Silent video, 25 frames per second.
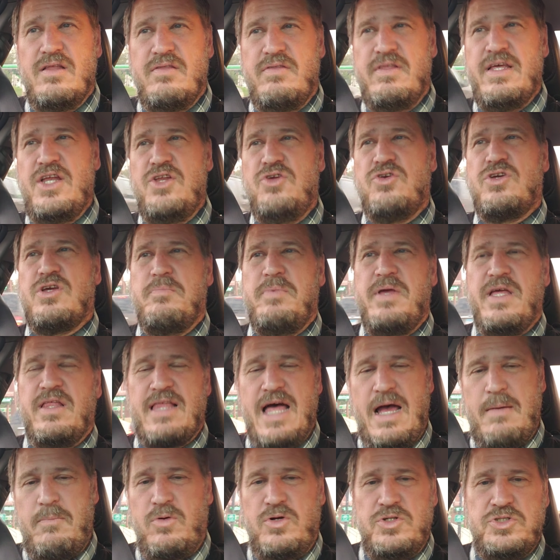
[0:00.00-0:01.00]
then you can be a
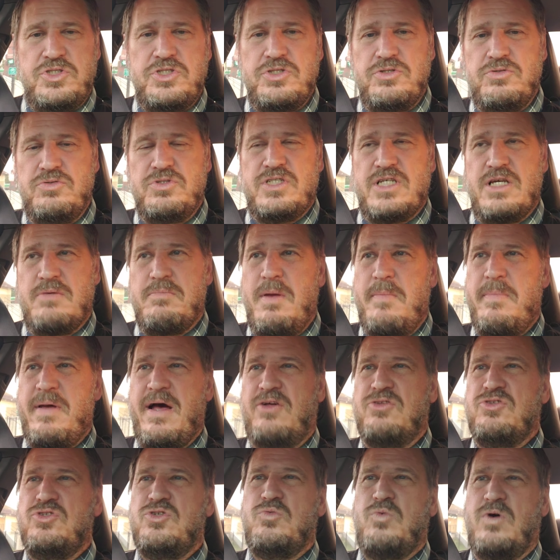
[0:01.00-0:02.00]
lot more choosy and maybe
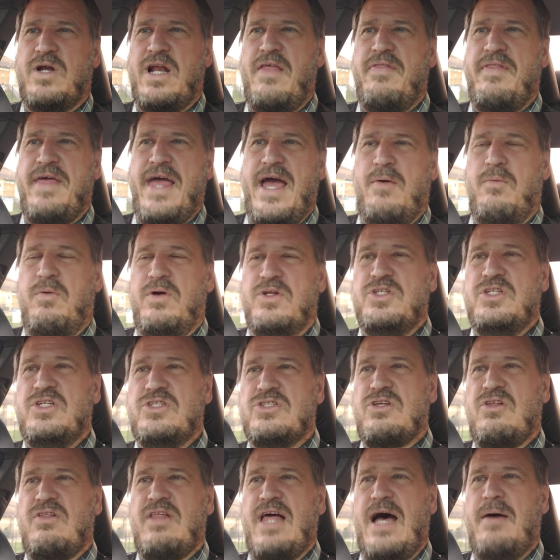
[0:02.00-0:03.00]
i'll do one on that one
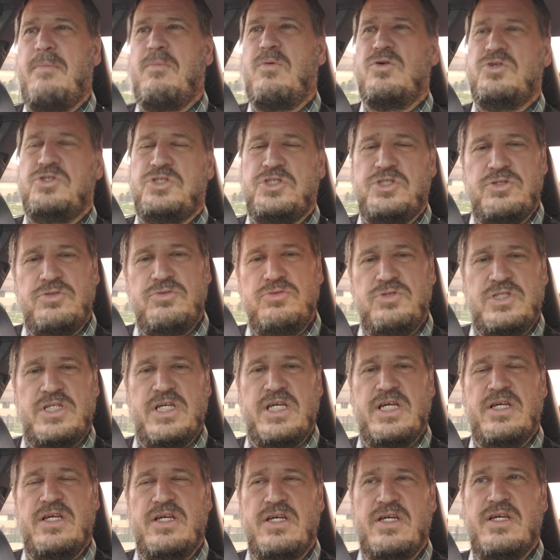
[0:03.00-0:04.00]
it's a lot more
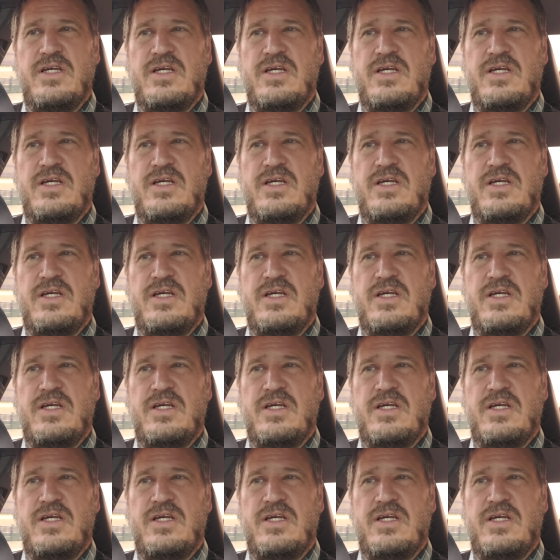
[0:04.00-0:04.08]
choosy